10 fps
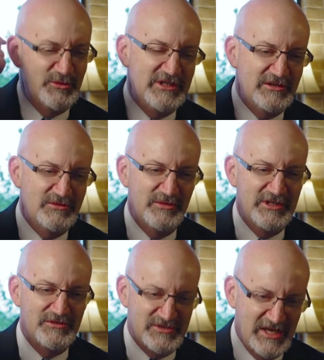when you
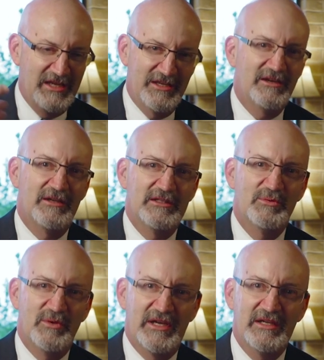when you take it all
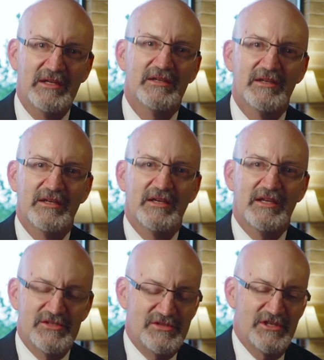away,
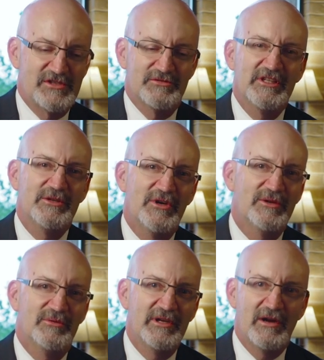is this really
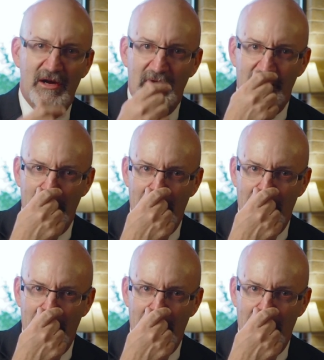what we are?